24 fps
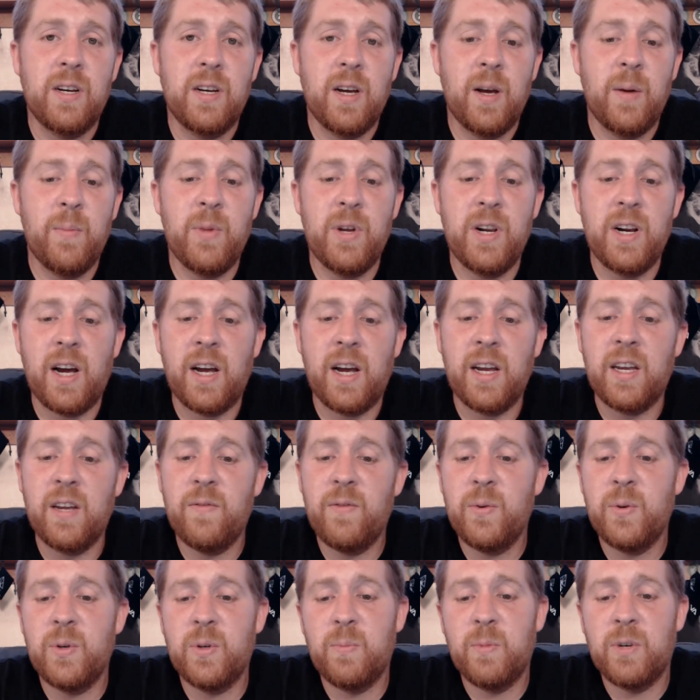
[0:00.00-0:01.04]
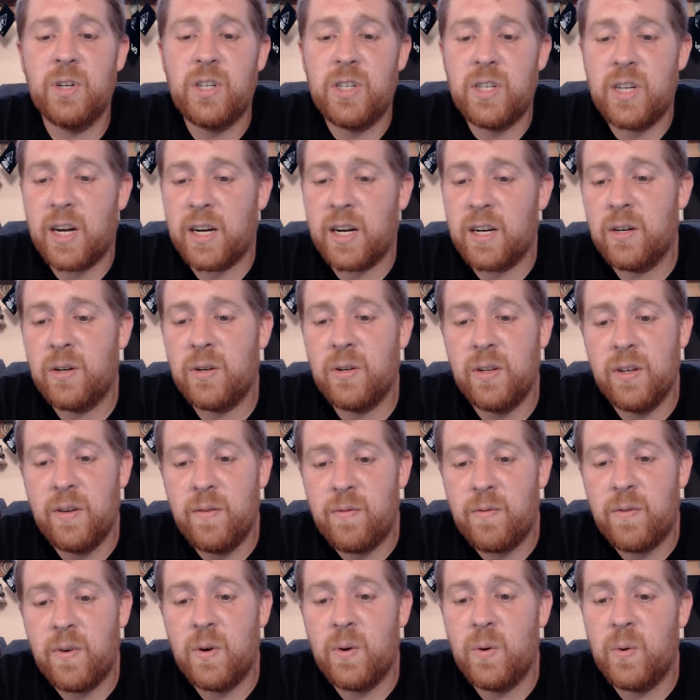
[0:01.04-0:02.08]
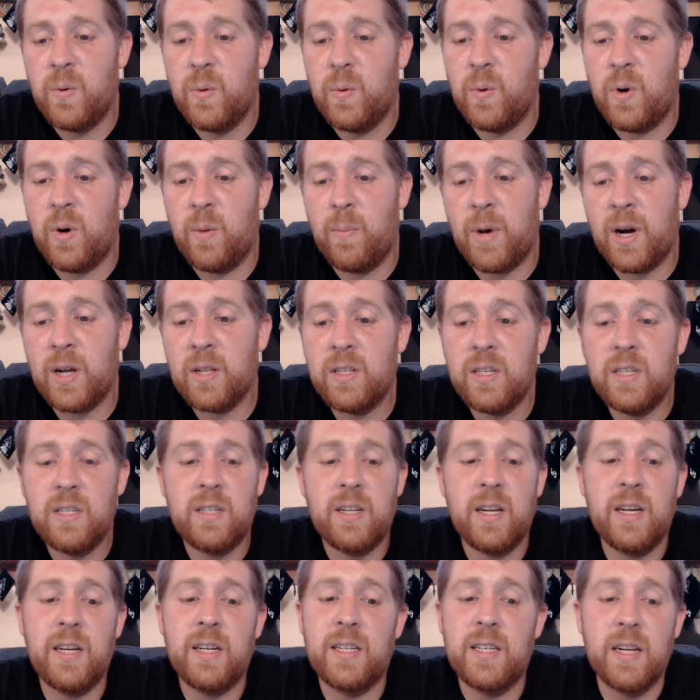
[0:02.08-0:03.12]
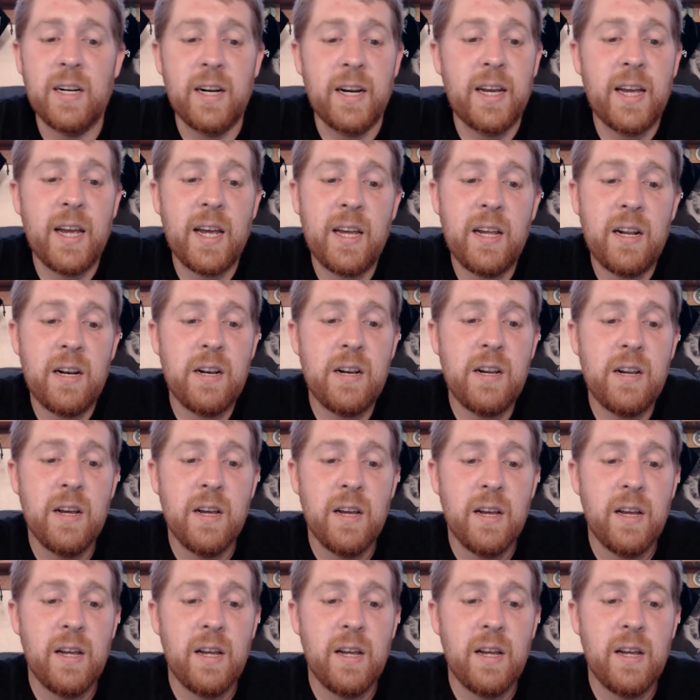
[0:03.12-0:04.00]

I mean, I give you as much technical info about these tanks that I can,